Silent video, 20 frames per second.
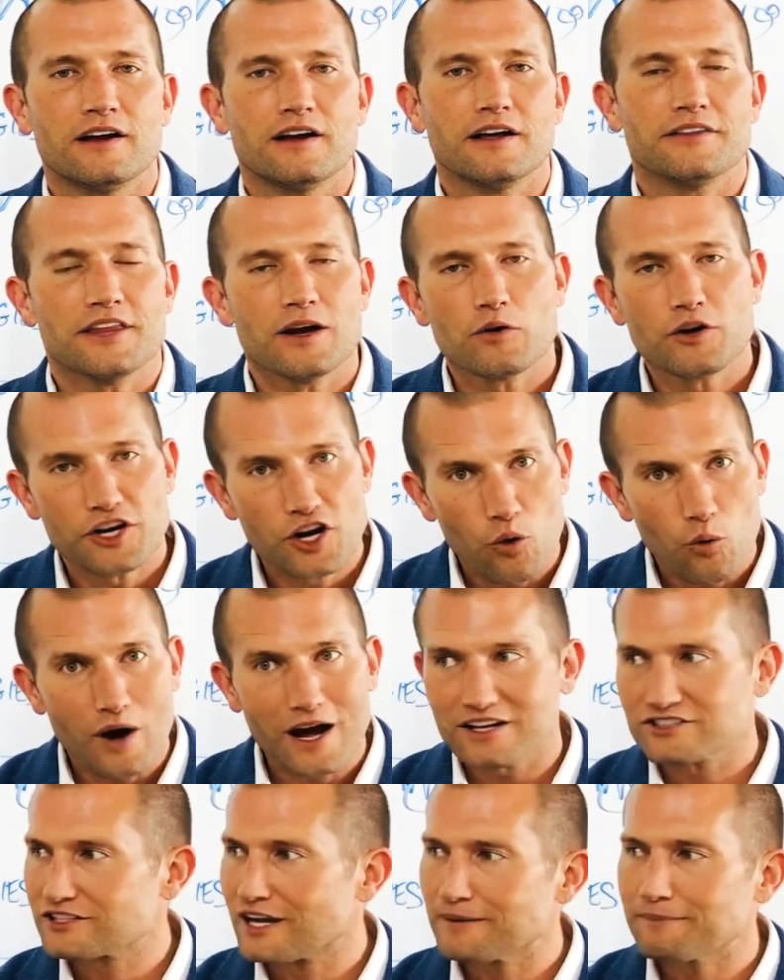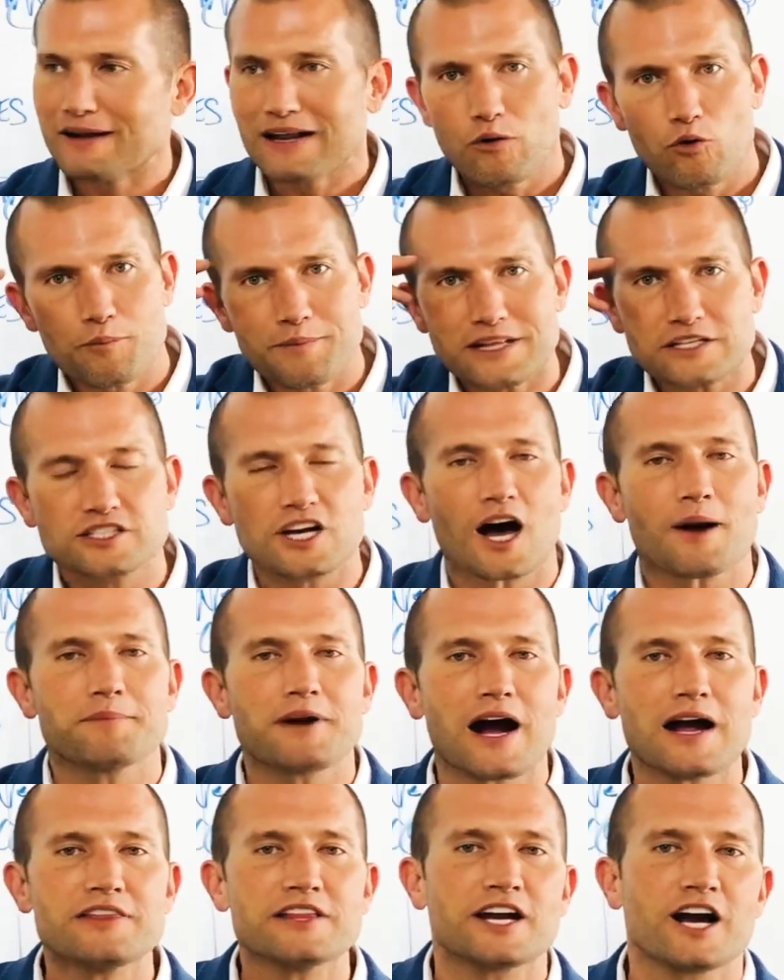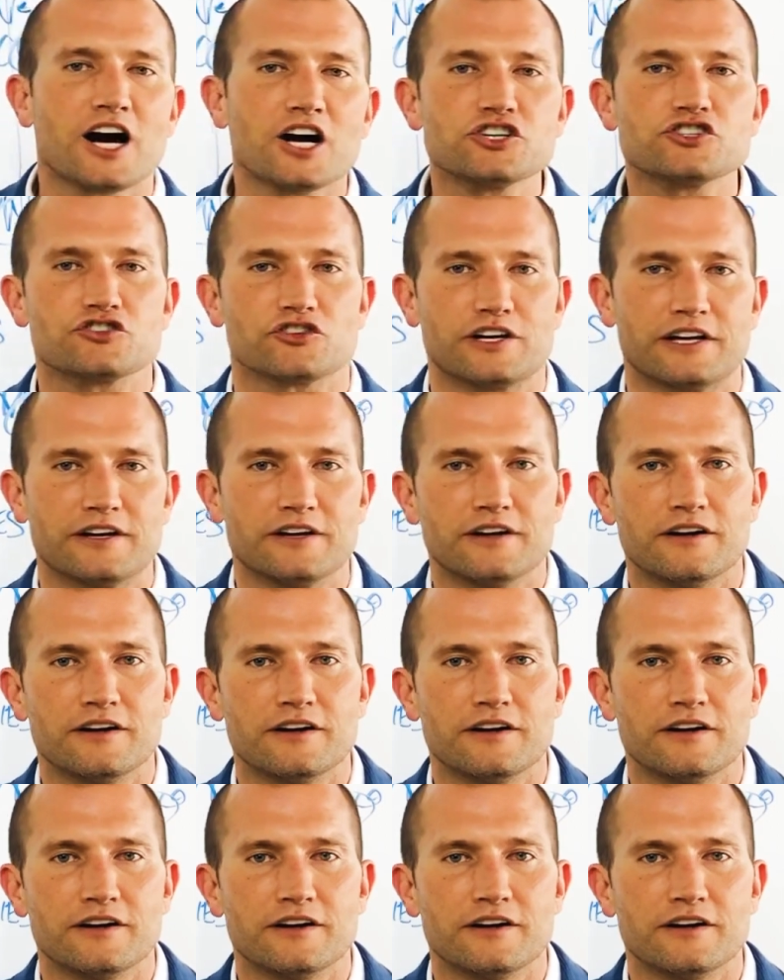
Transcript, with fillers: And then you know what? I was like, man, I want to be the top guy in the country.